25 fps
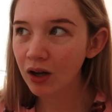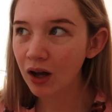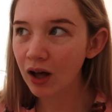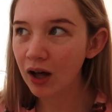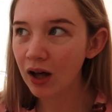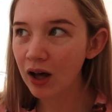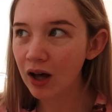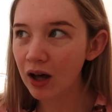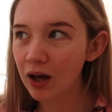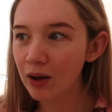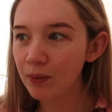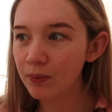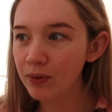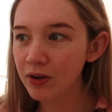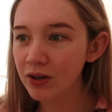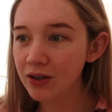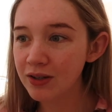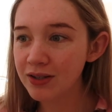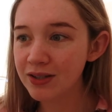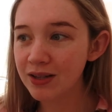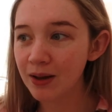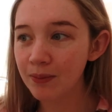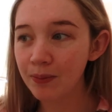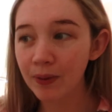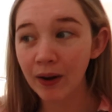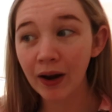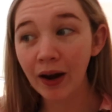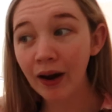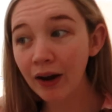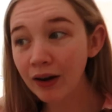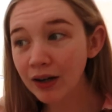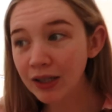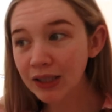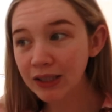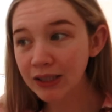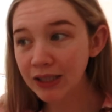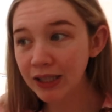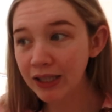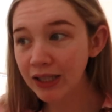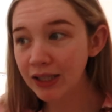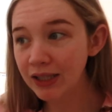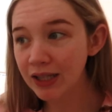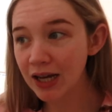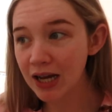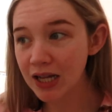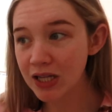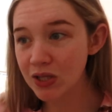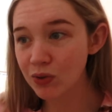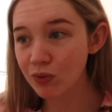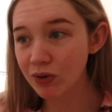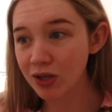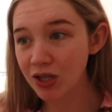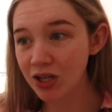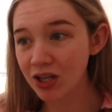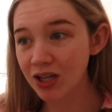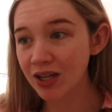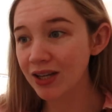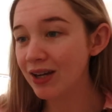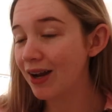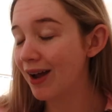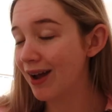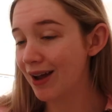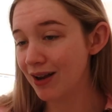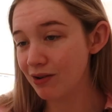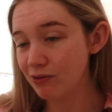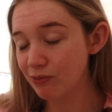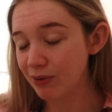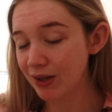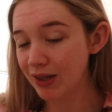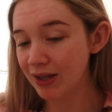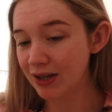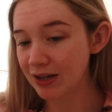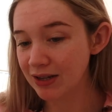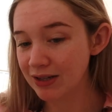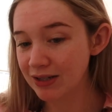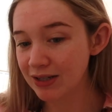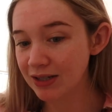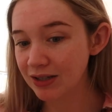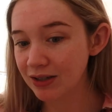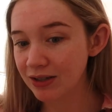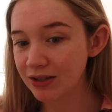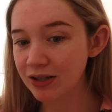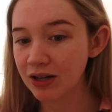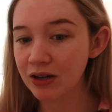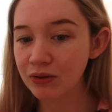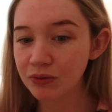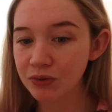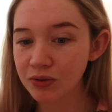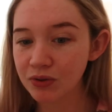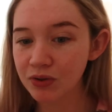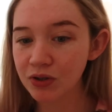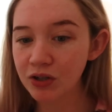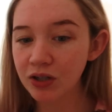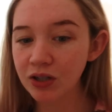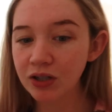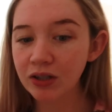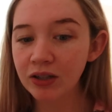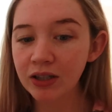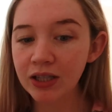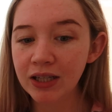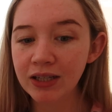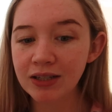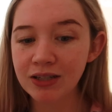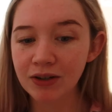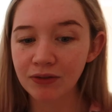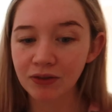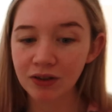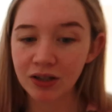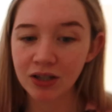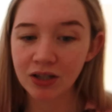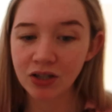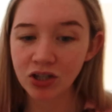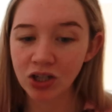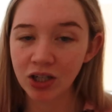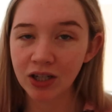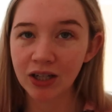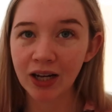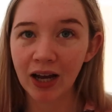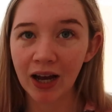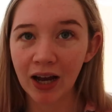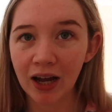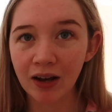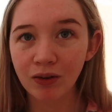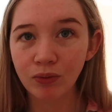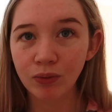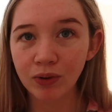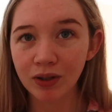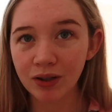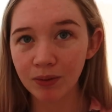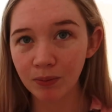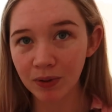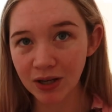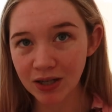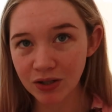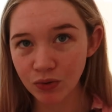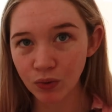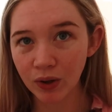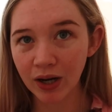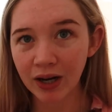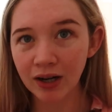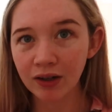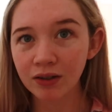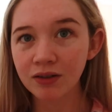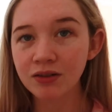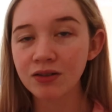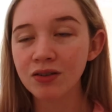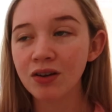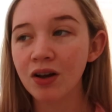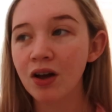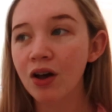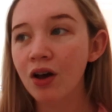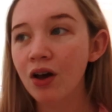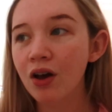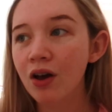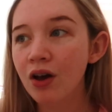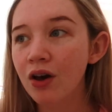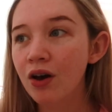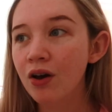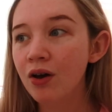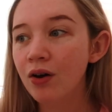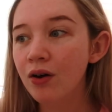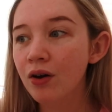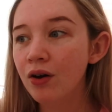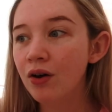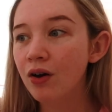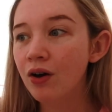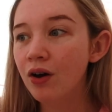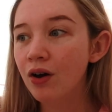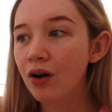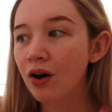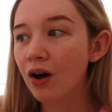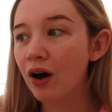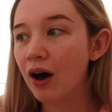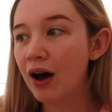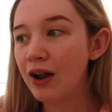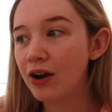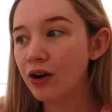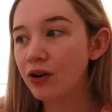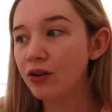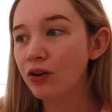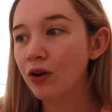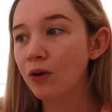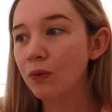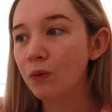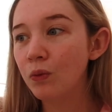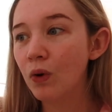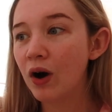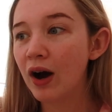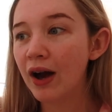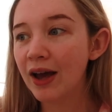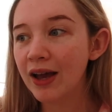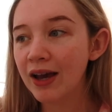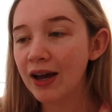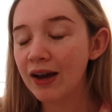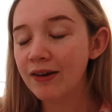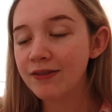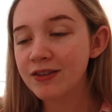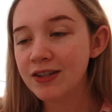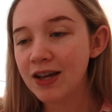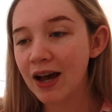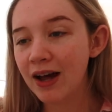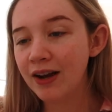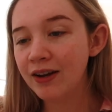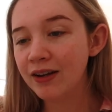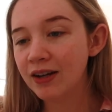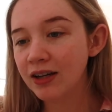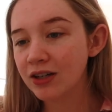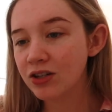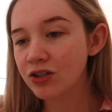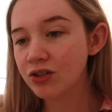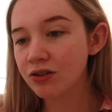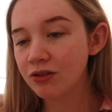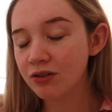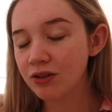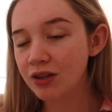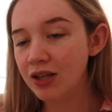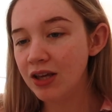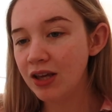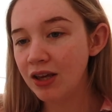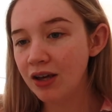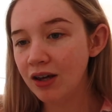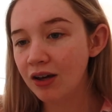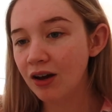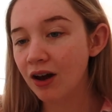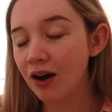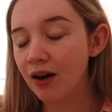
uh, because apparently that's what you can add with it, because I was Googling different things you can add with the beeswax. I don't know why you have to add an extra thing.